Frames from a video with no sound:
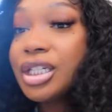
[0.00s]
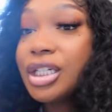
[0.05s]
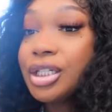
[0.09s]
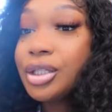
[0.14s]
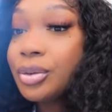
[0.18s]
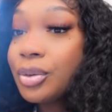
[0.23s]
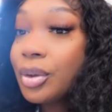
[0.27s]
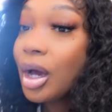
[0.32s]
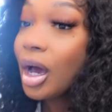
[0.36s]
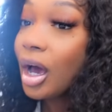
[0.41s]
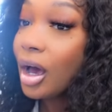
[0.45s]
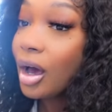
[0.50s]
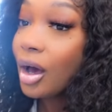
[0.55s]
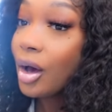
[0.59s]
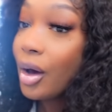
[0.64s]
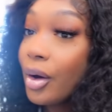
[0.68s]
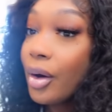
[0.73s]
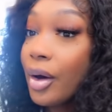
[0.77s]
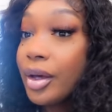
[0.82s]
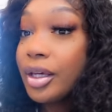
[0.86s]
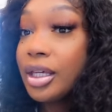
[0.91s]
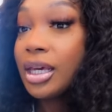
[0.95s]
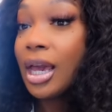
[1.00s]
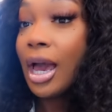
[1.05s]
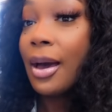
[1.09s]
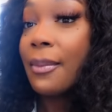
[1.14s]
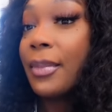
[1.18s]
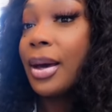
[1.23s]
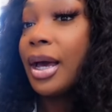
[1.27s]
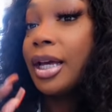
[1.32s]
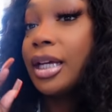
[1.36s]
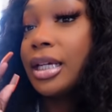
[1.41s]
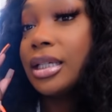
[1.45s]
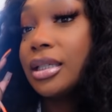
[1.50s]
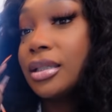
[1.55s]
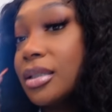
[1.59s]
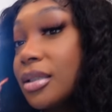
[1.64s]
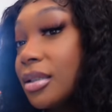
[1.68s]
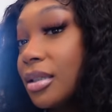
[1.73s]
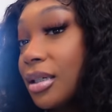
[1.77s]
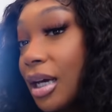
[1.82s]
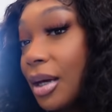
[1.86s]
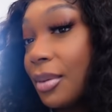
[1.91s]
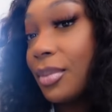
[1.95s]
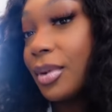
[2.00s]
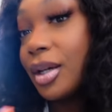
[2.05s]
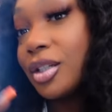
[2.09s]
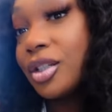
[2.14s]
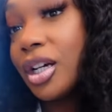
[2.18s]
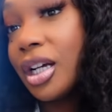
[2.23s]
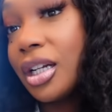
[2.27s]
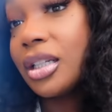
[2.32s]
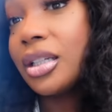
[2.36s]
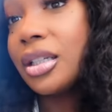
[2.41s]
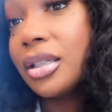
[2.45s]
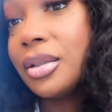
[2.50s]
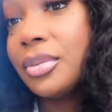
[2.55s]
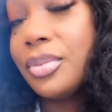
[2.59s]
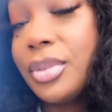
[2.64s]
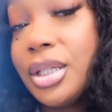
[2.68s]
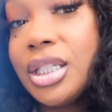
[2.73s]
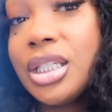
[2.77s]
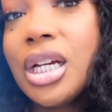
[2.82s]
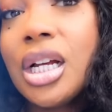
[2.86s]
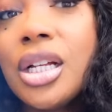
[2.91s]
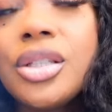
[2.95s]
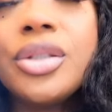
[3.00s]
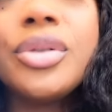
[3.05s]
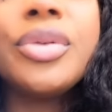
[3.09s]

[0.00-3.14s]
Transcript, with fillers: she do call y'all yeah, might i might try to beat y'all